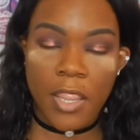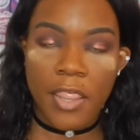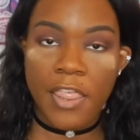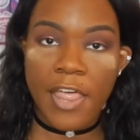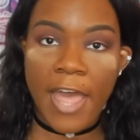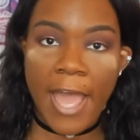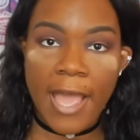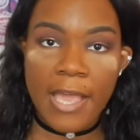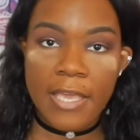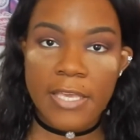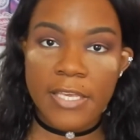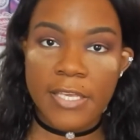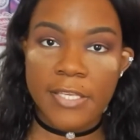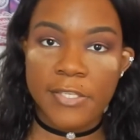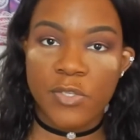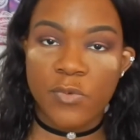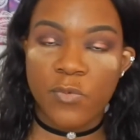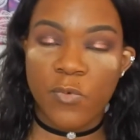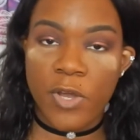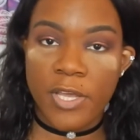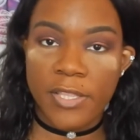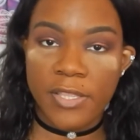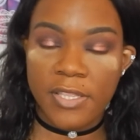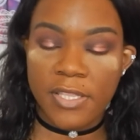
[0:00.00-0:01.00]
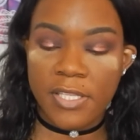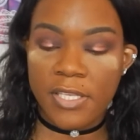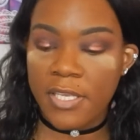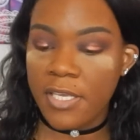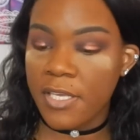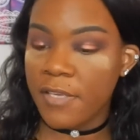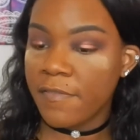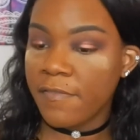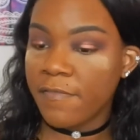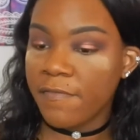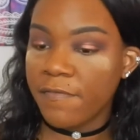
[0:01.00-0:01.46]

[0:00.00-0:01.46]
That is what the